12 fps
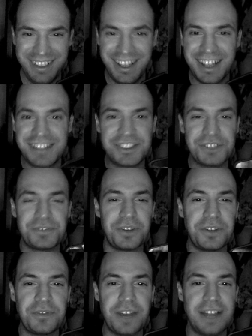It's just
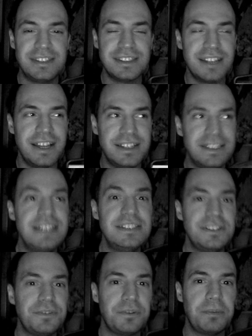fun. It's
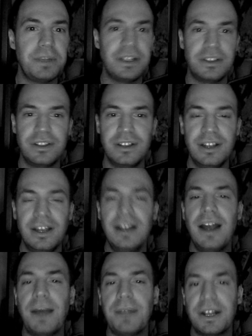easy for me to. I'm
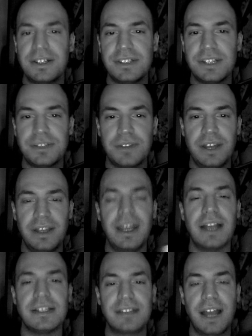not gonna say
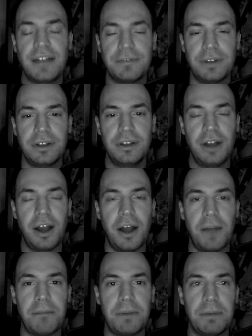it's kind of fun.
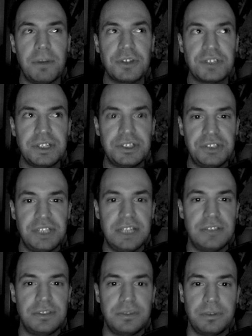But mostly it's just
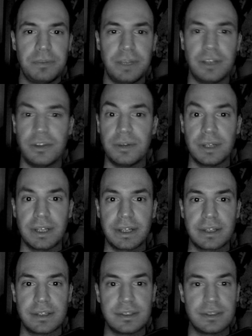easy for me to do it like
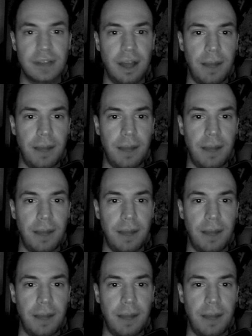this.